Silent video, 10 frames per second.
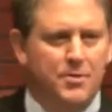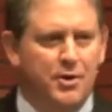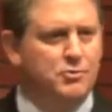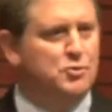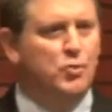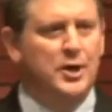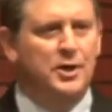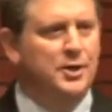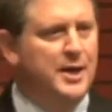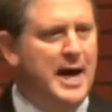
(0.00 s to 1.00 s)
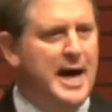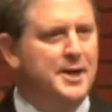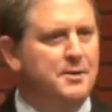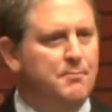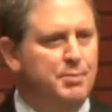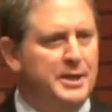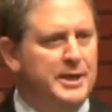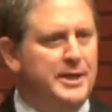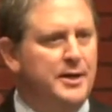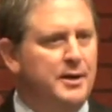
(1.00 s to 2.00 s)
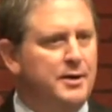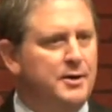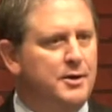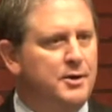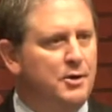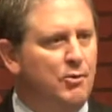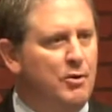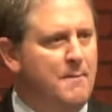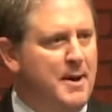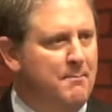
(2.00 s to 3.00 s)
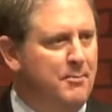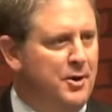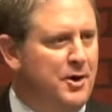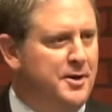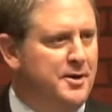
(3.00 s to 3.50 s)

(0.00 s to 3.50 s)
those will not be remembered.